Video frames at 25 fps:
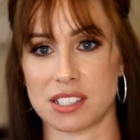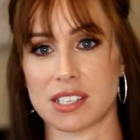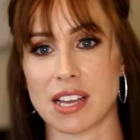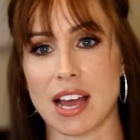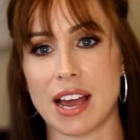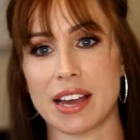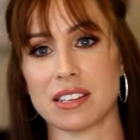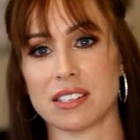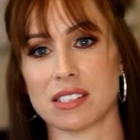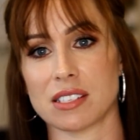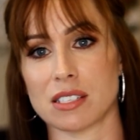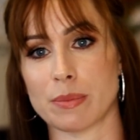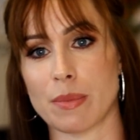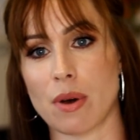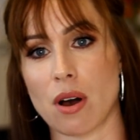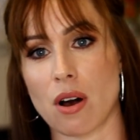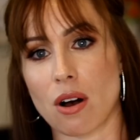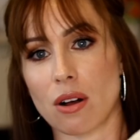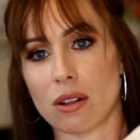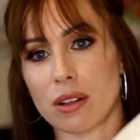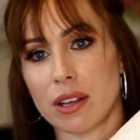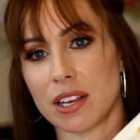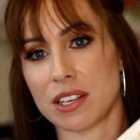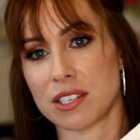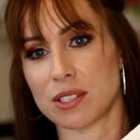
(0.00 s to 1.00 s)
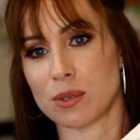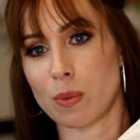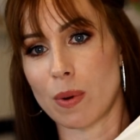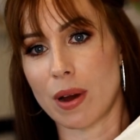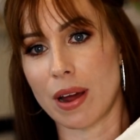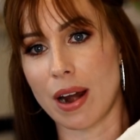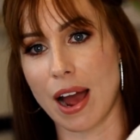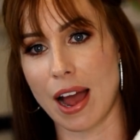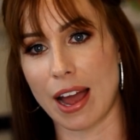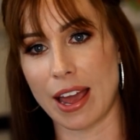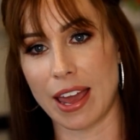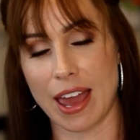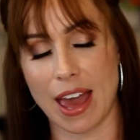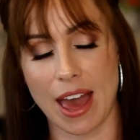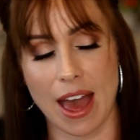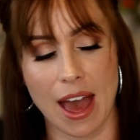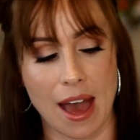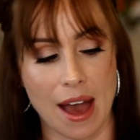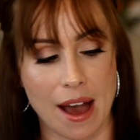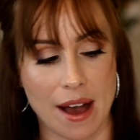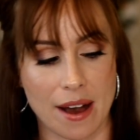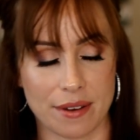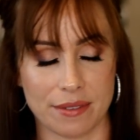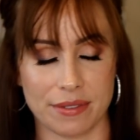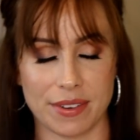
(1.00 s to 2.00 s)
Size small is what I
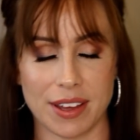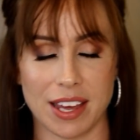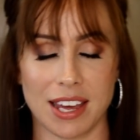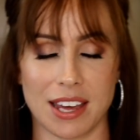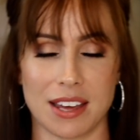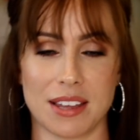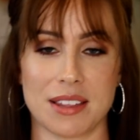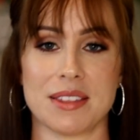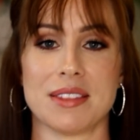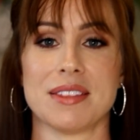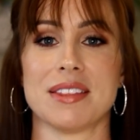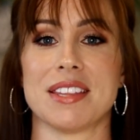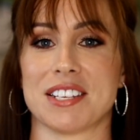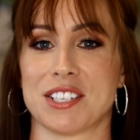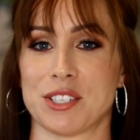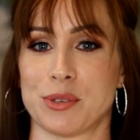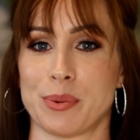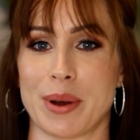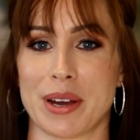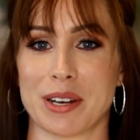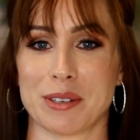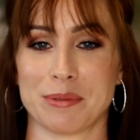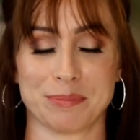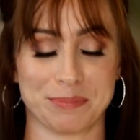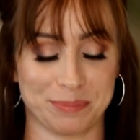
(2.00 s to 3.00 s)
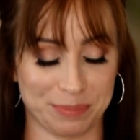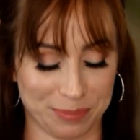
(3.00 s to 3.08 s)
have in this one.